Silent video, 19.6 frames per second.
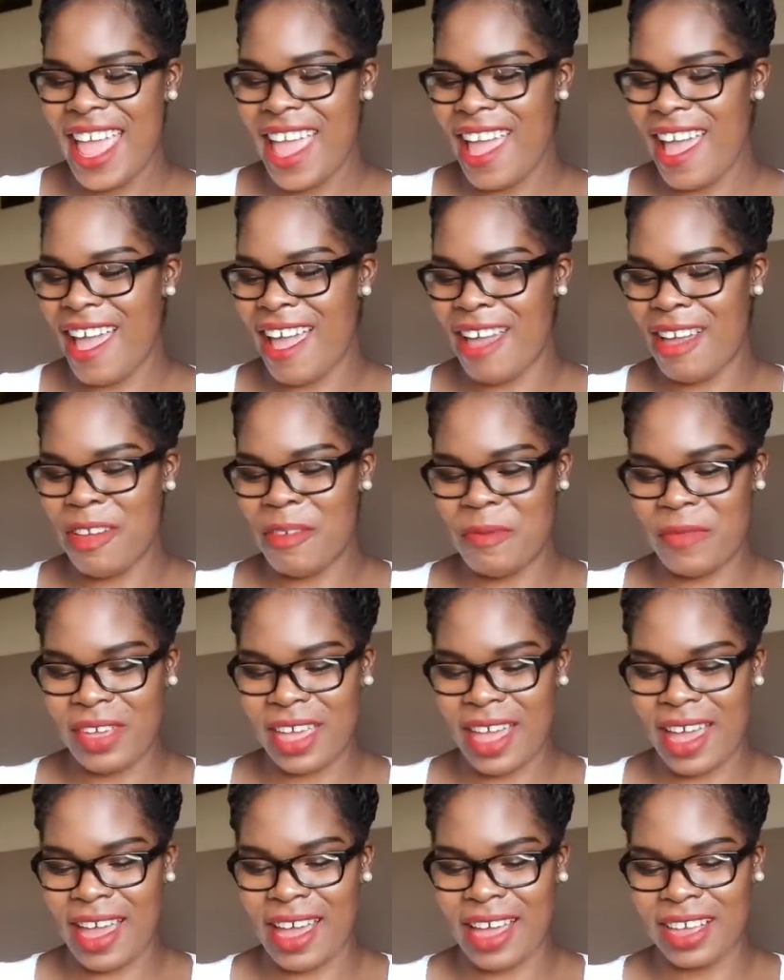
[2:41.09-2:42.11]

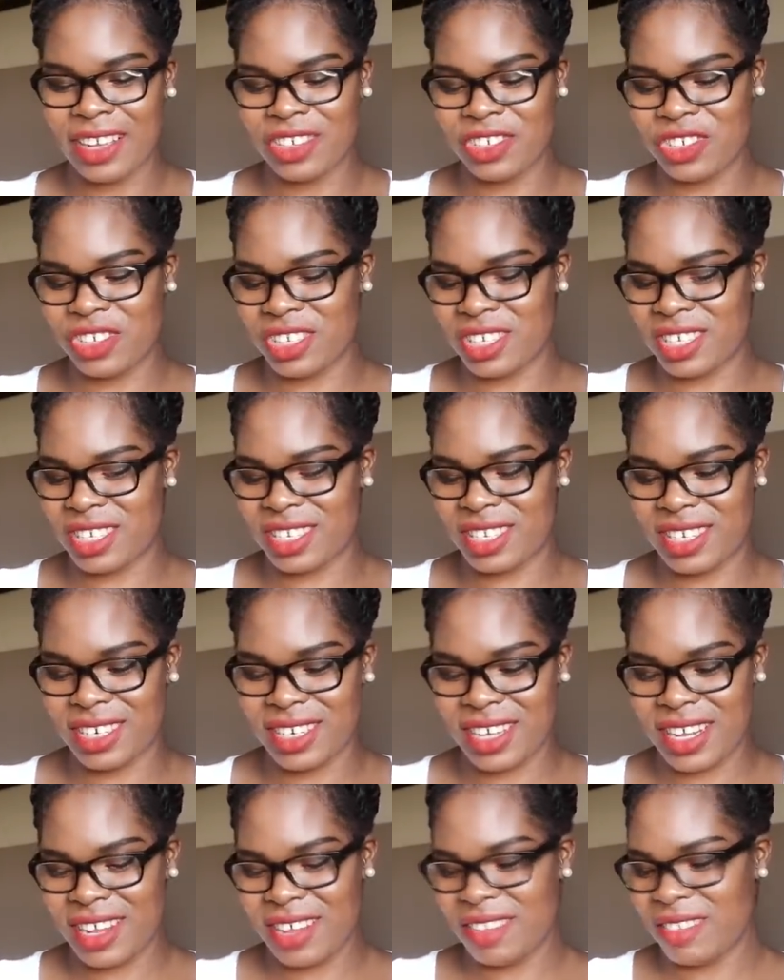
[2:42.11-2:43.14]
It's just
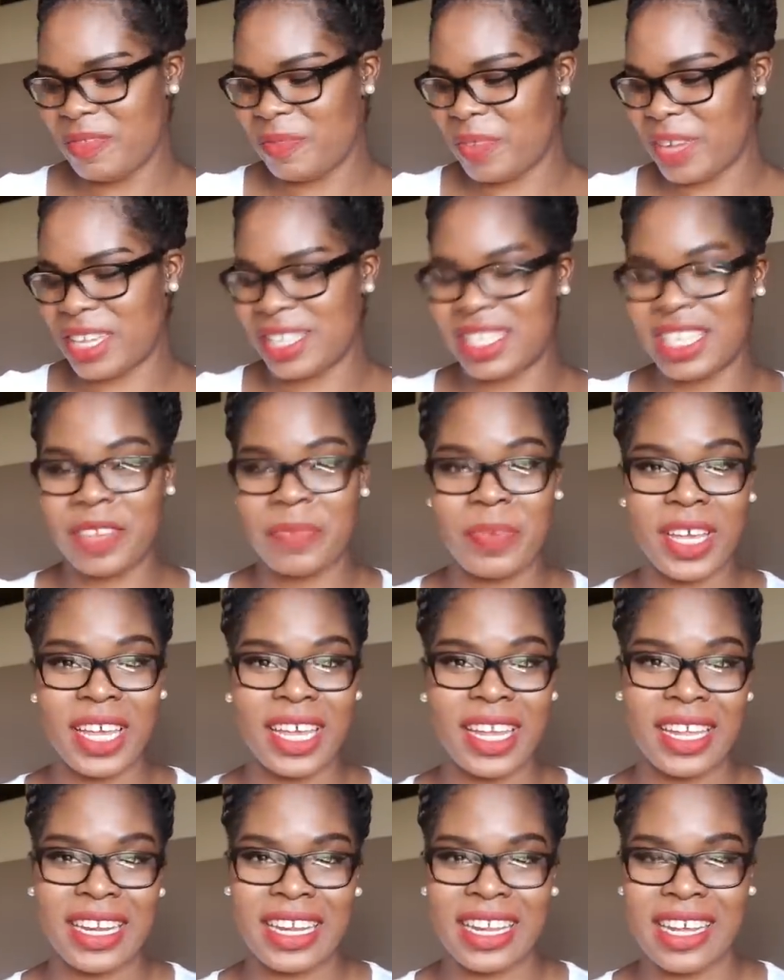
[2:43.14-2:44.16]
basic
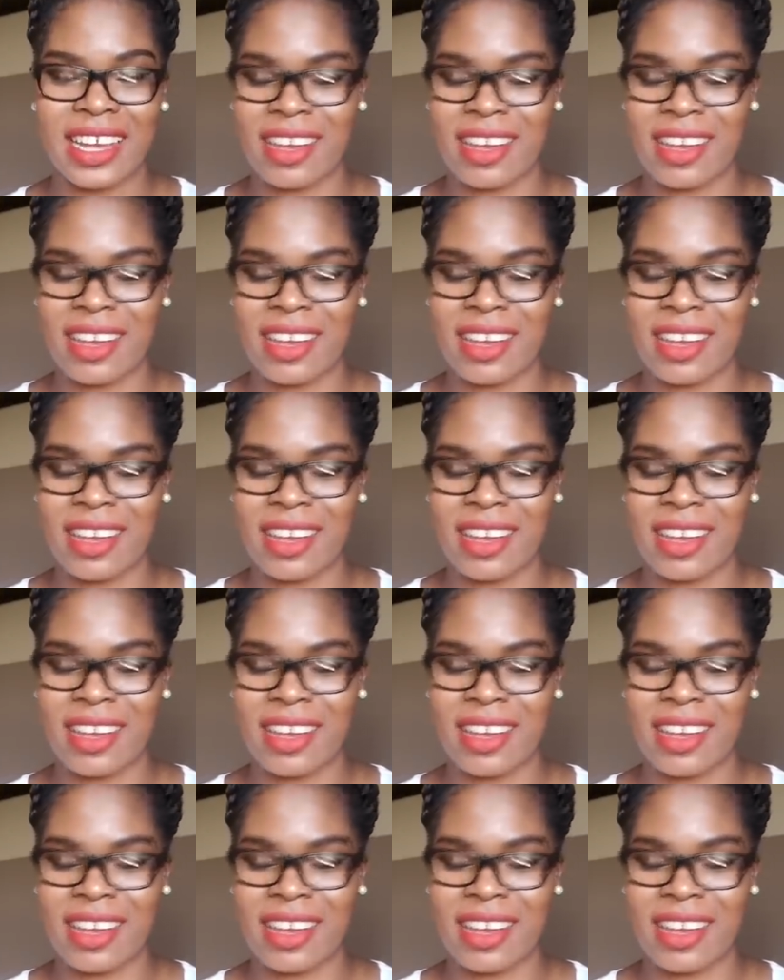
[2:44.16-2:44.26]
bikini.